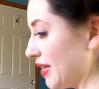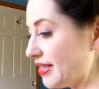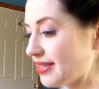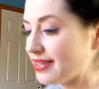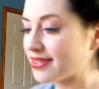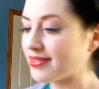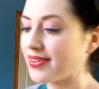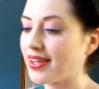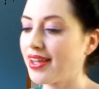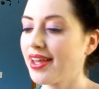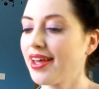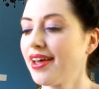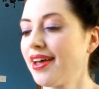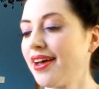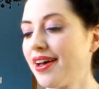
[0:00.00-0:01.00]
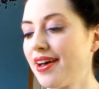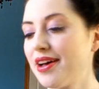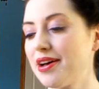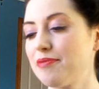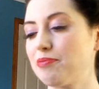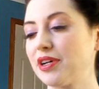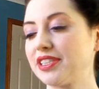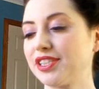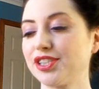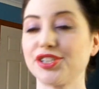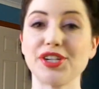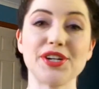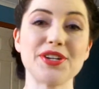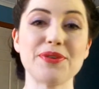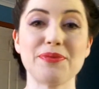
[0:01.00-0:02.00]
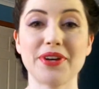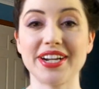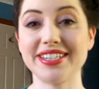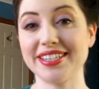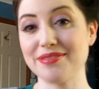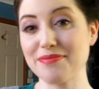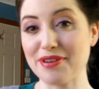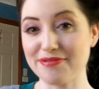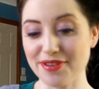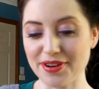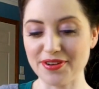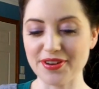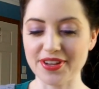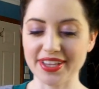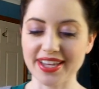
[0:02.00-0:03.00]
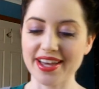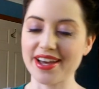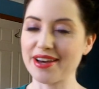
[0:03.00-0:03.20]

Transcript: ones. But to show you what I did in my photo earlier,